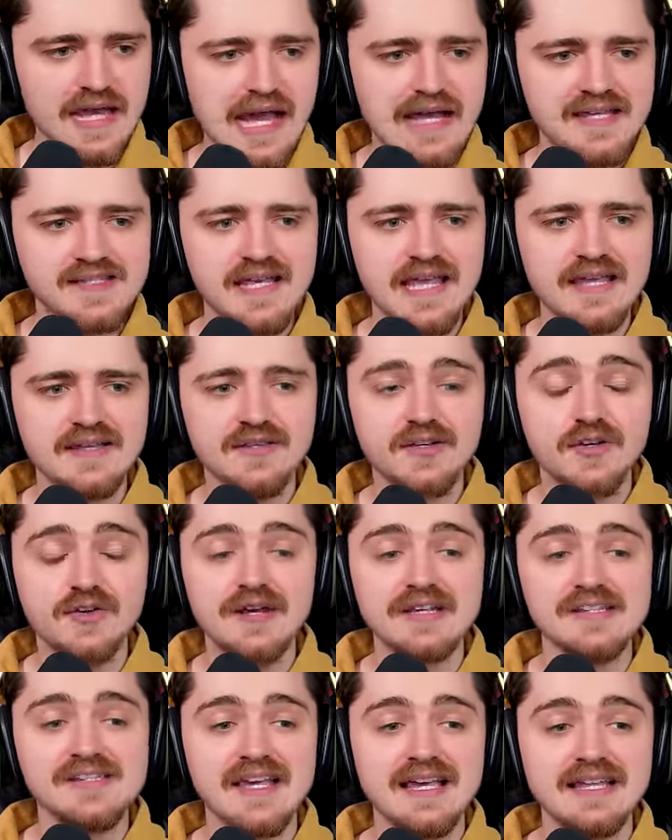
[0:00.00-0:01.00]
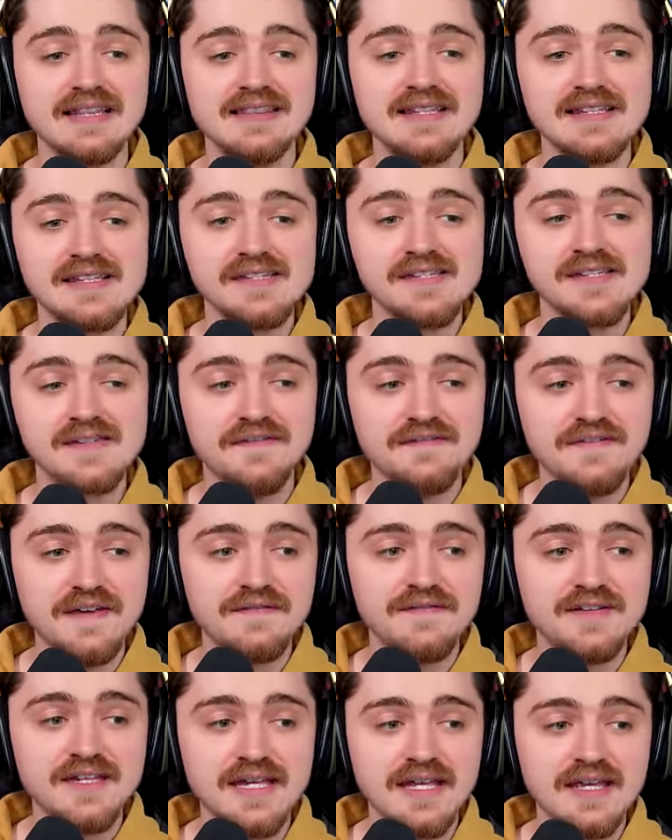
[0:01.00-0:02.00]
as it integrates at least
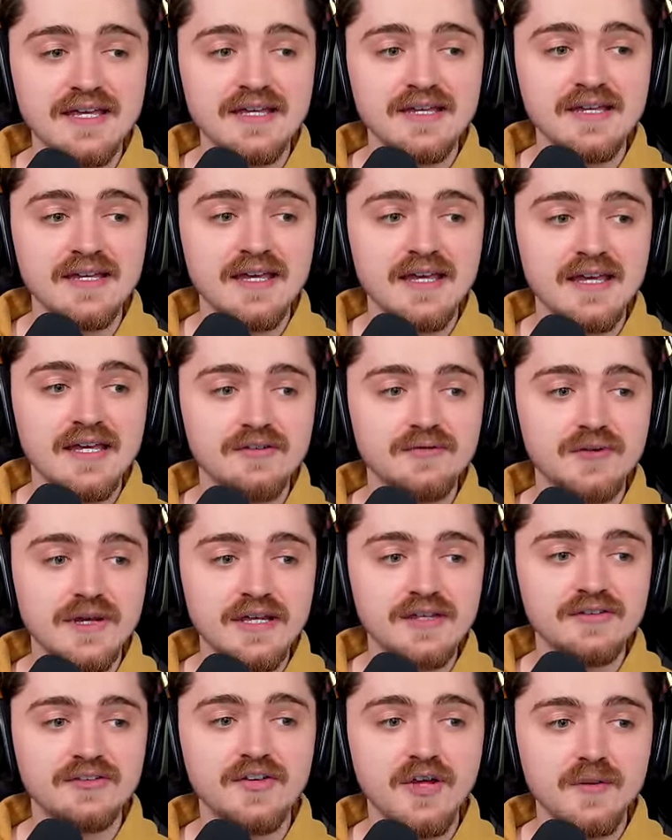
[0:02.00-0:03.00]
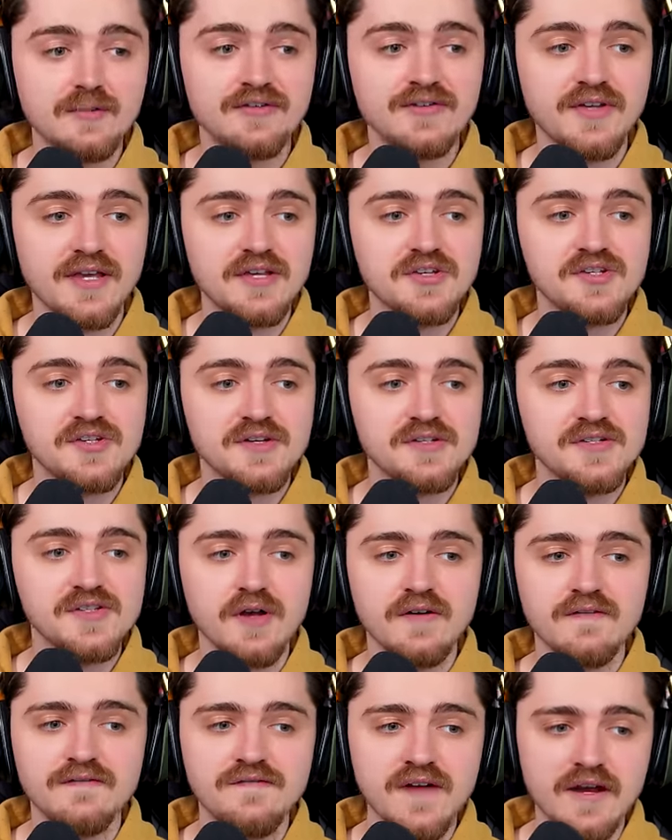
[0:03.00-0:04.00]
15 reinterpretations
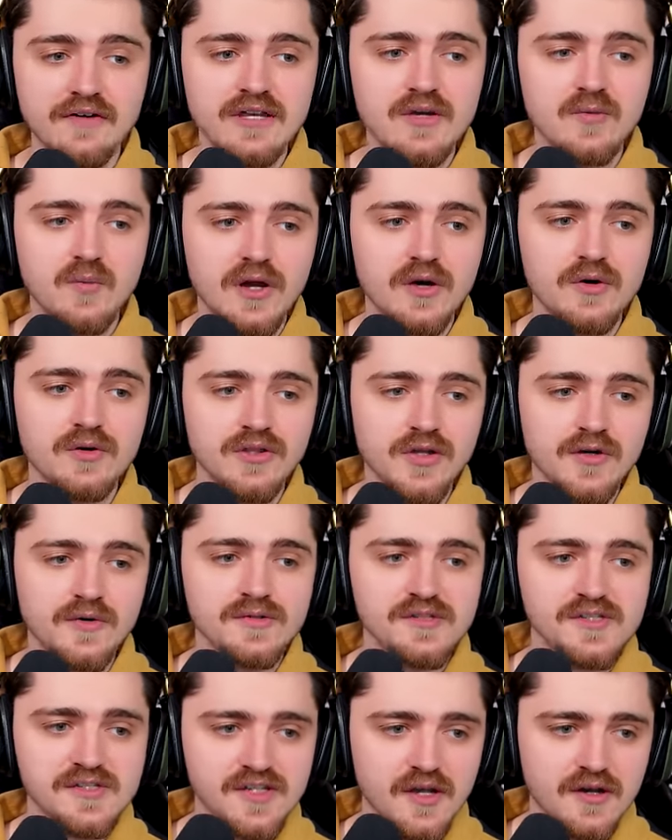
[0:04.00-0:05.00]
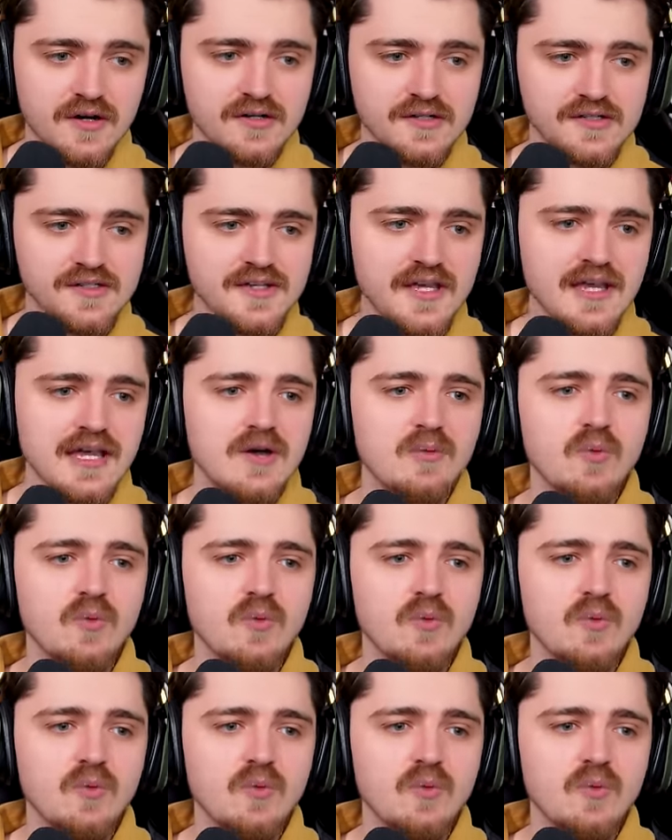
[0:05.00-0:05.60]
of very well-known songs.